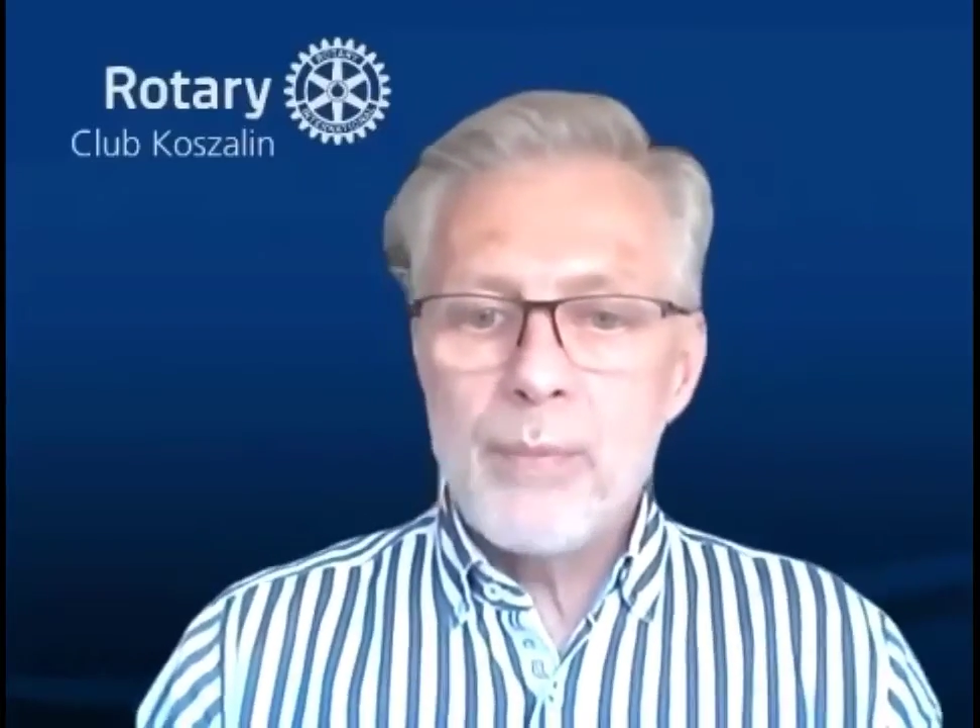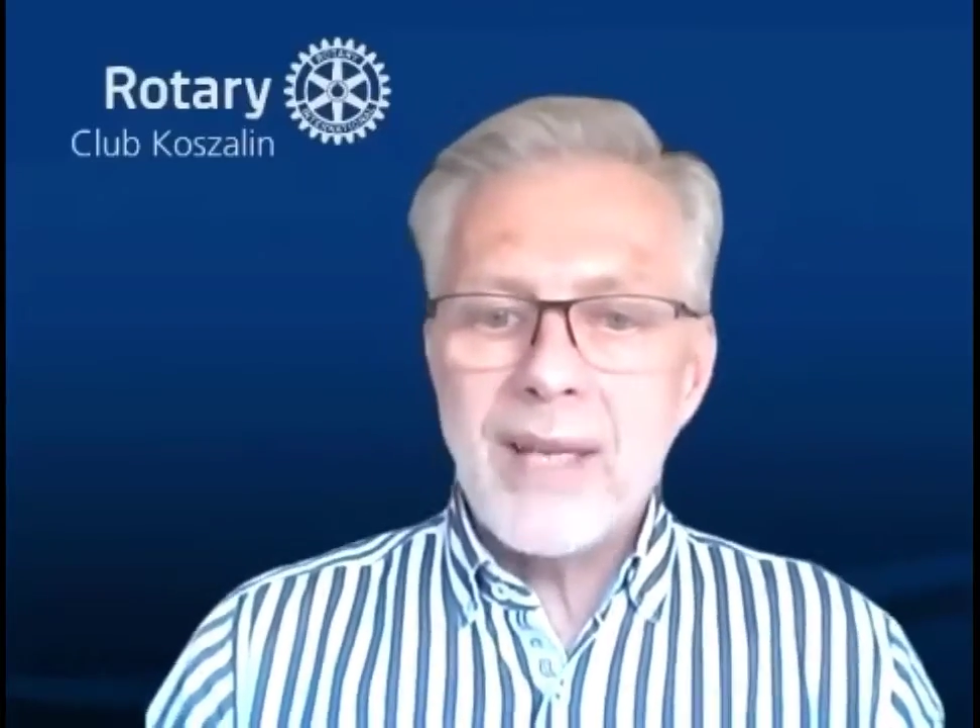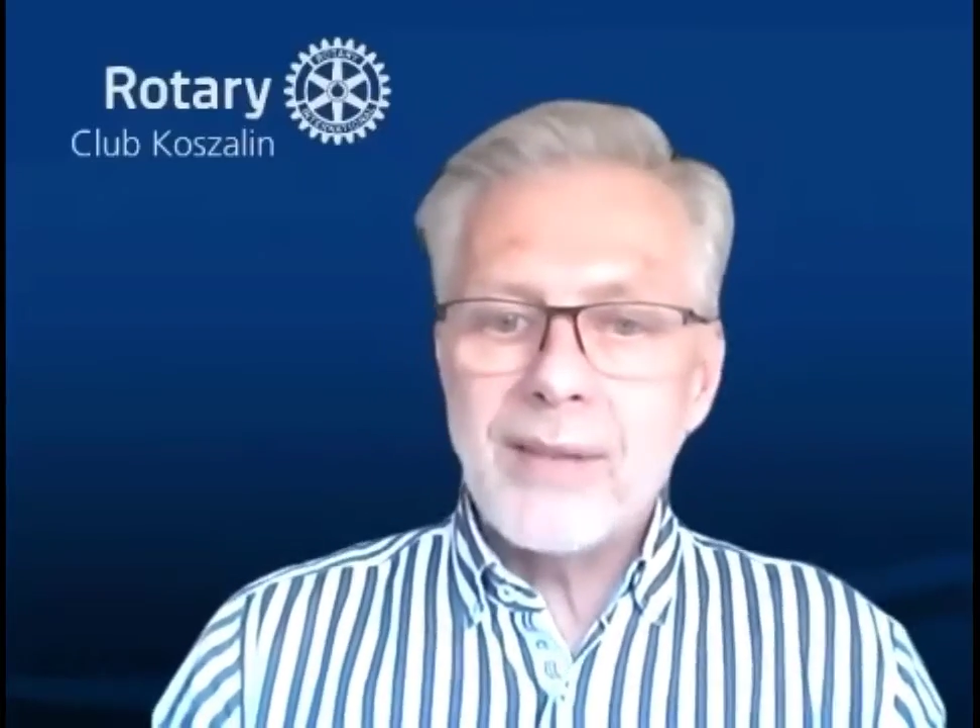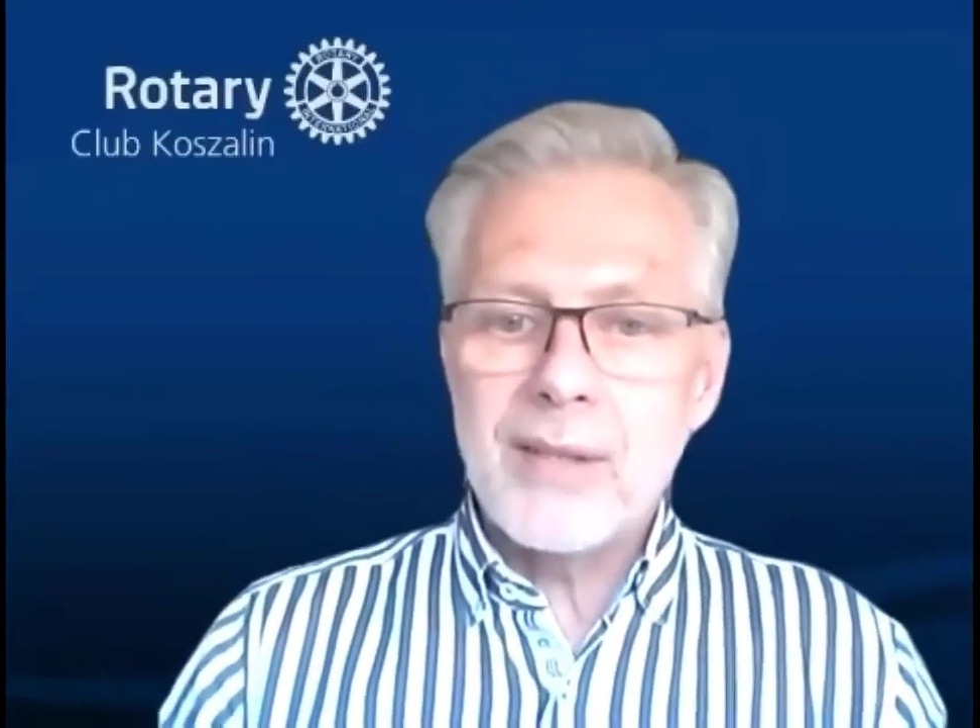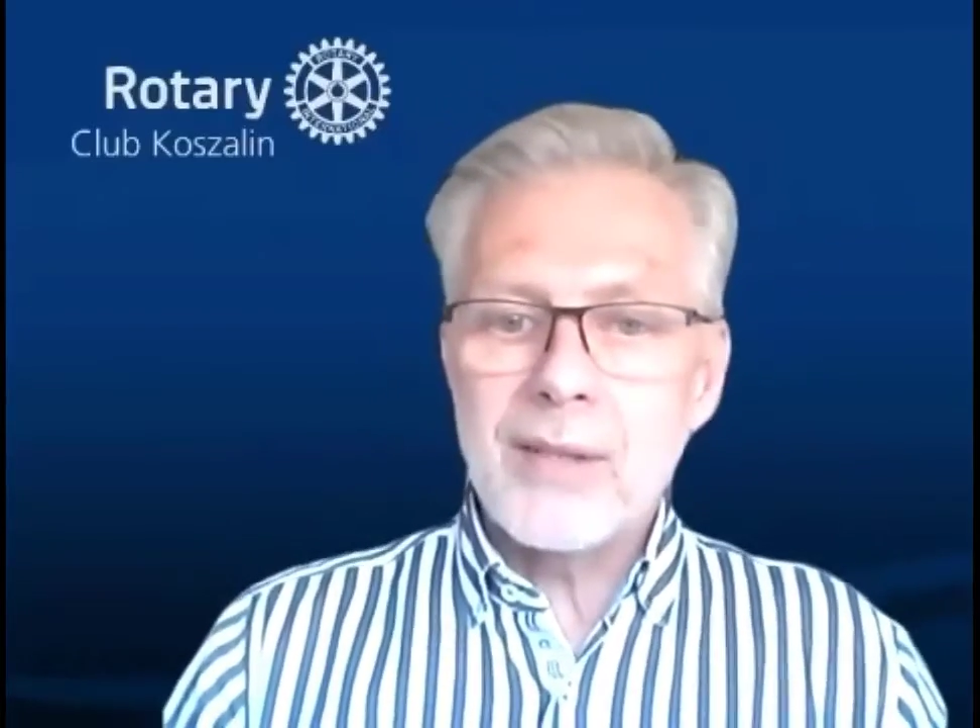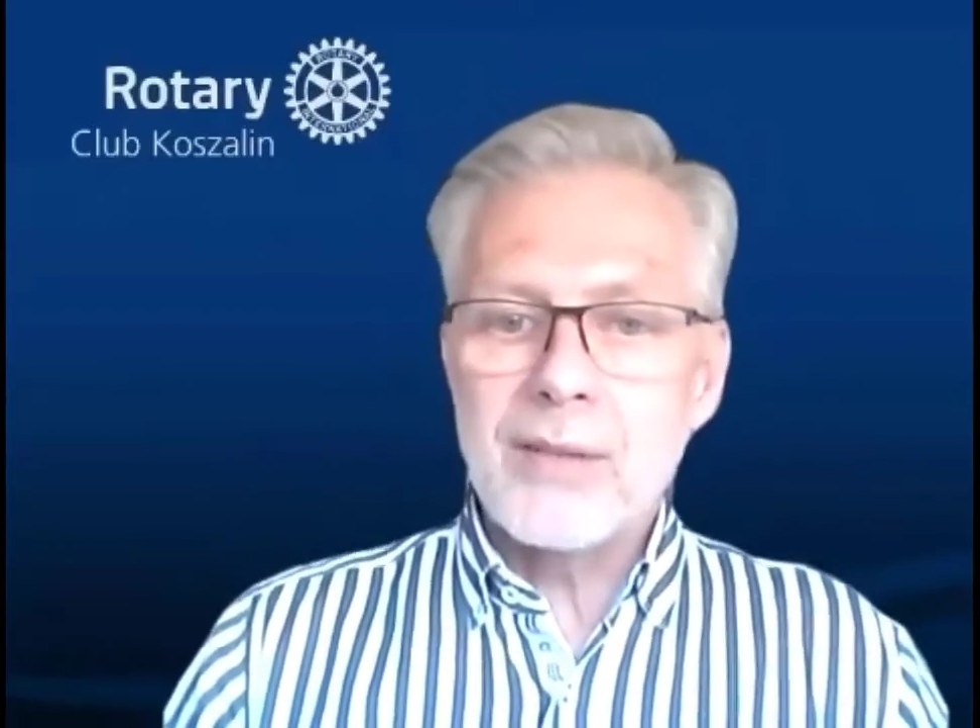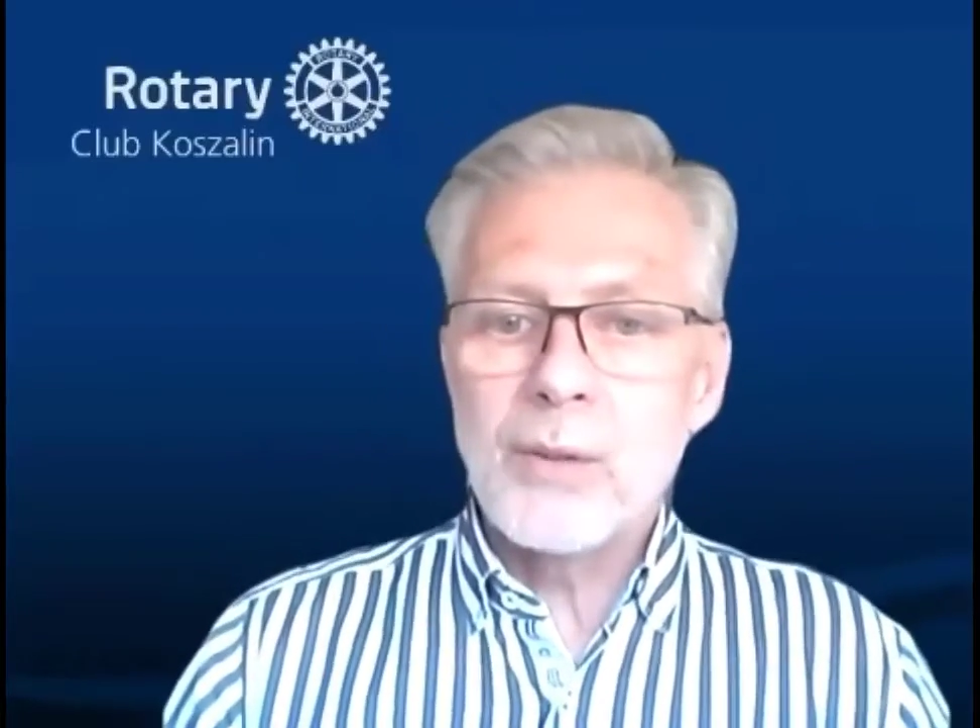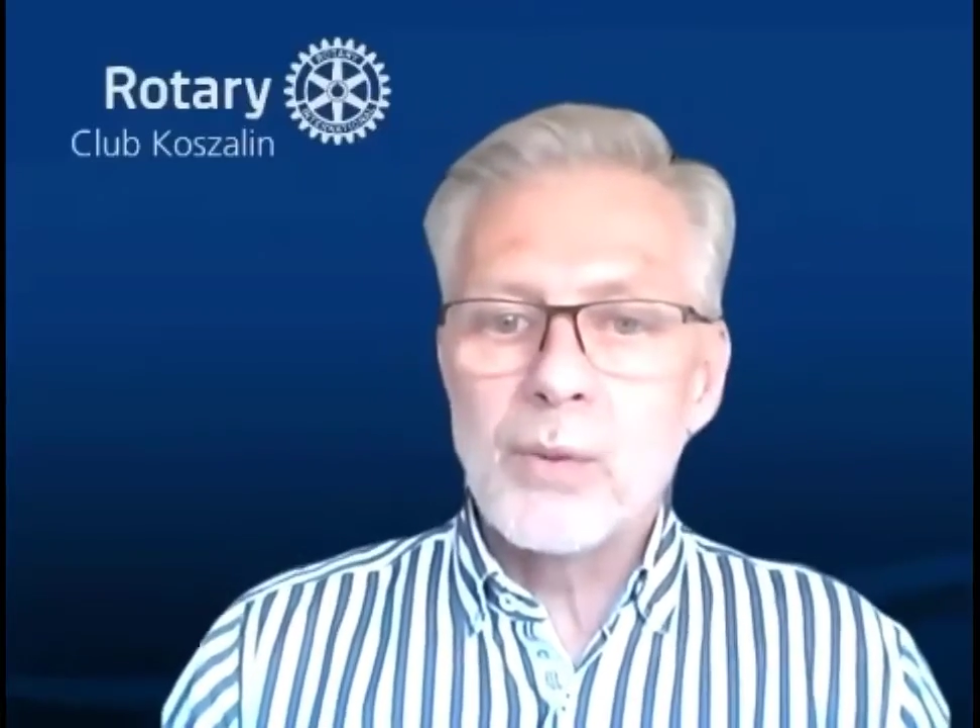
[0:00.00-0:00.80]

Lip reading: messages